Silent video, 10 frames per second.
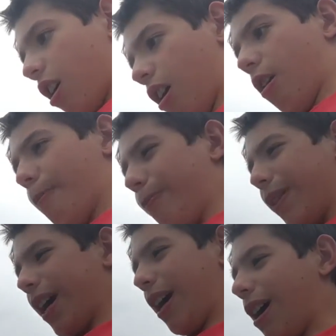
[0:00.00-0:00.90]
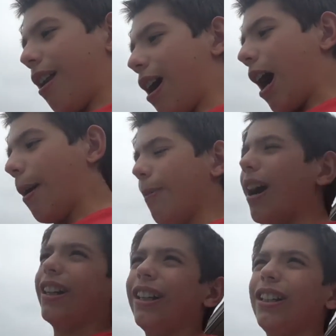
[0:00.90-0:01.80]
And I'm
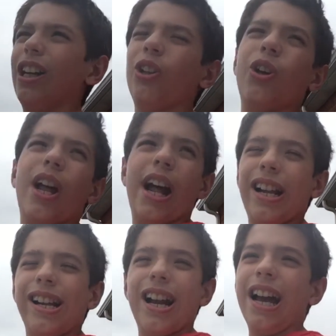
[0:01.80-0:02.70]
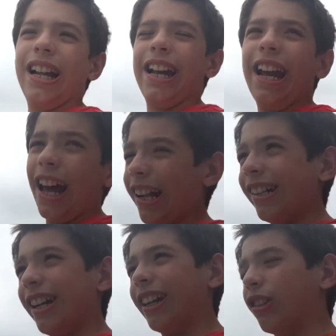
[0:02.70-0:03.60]
not going to download any
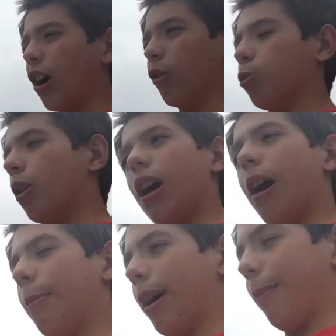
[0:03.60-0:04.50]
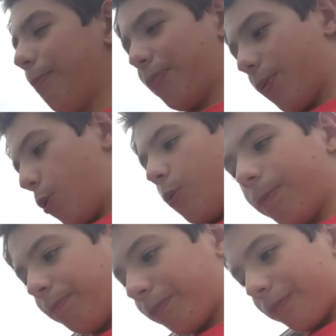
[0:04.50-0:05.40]
editing software on my
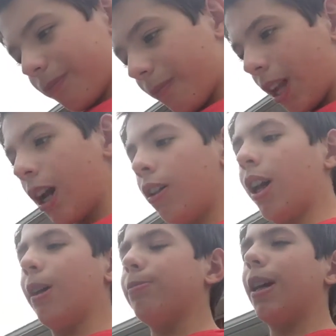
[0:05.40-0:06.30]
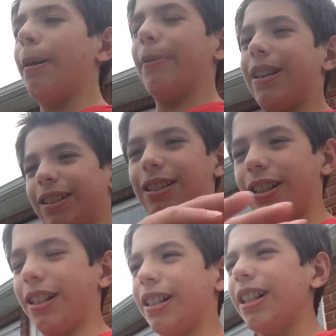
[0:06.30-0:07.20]
laptop because
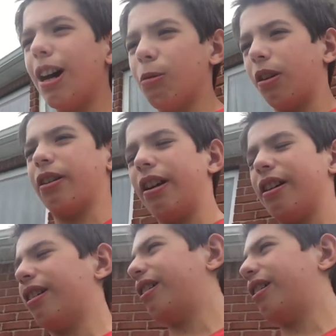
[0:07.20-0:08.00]
it's not worth it.